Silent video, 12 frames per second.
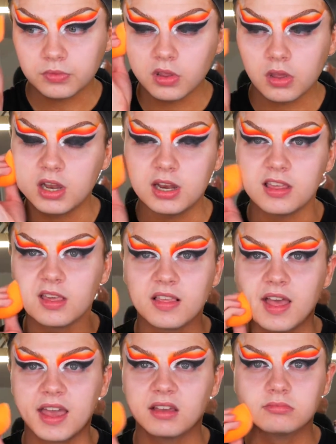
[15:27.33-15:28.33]
And this is
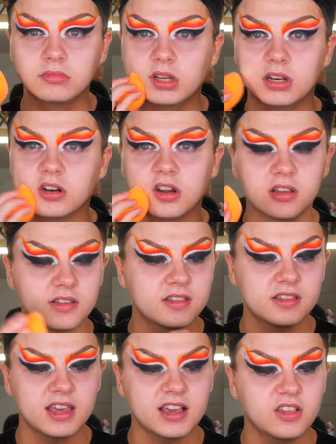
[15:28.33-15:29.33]
like, I don't know,
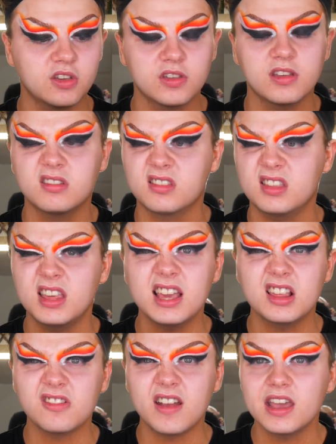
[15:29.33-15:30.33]

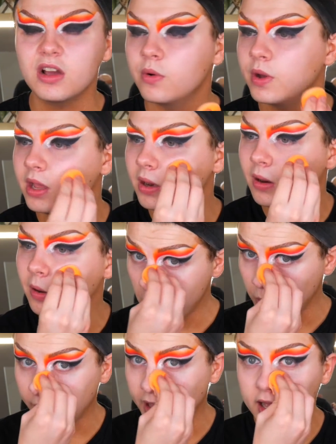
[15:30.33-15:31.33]
six or eight quid.
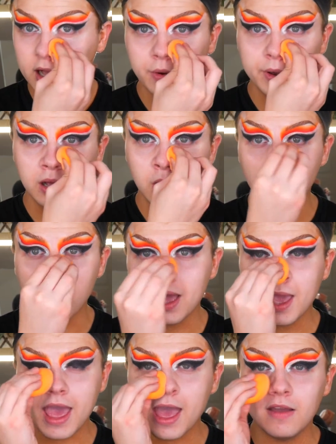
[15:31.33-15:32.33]
We are going
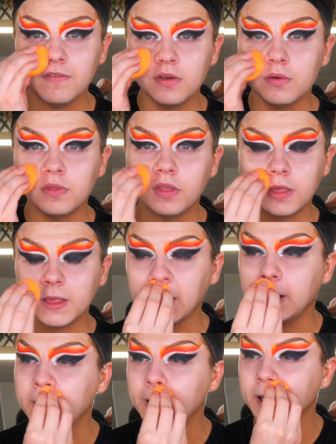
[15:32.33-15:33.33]
quite heavy with the
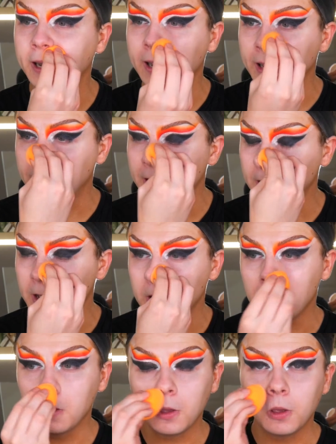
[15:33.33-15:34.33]
skin today.
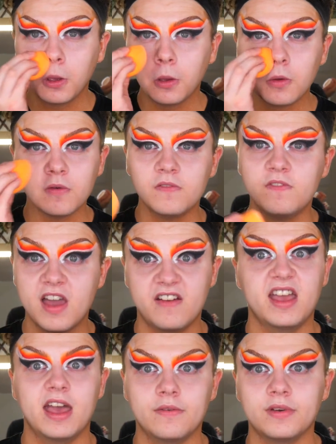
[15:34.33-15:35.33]

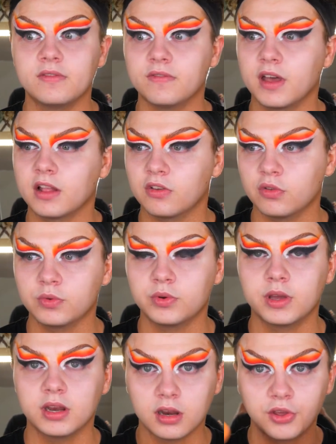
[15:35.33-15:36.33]
Very heavy, in fact, because we're
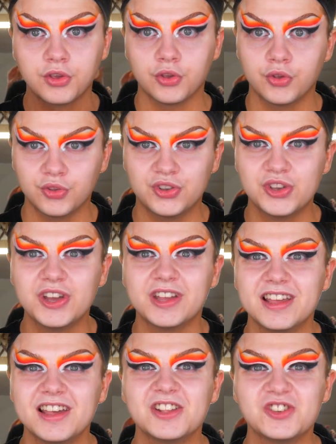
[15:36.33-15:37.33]
doing
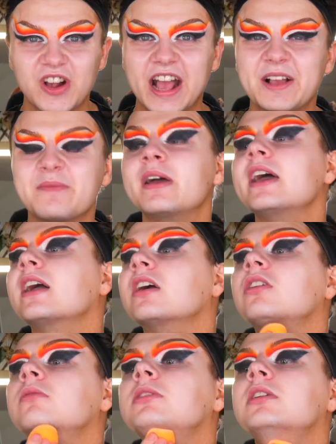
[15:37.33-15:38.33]
drag
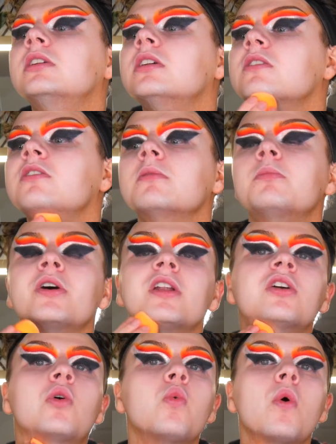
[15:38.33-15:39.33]
makeup. So I'm
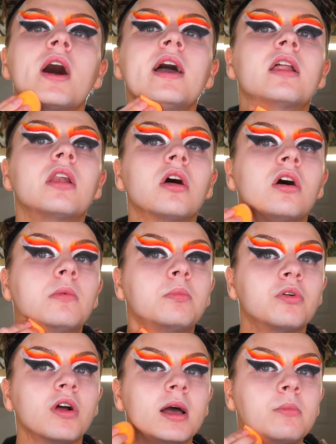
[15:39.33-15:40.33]
putting quite a lot of
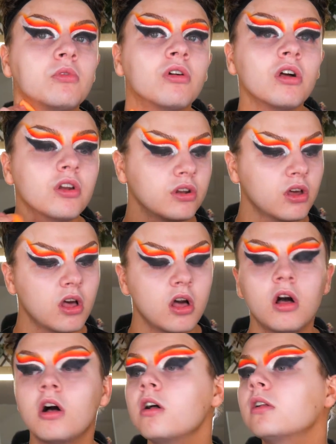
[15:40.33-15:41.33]
primer on,
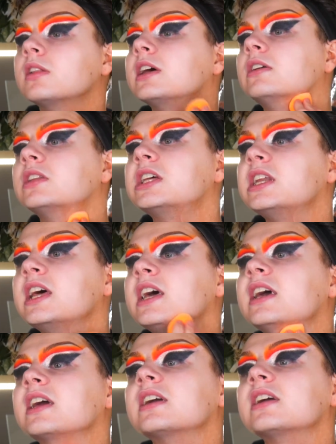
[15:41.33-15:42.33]
all down the neck.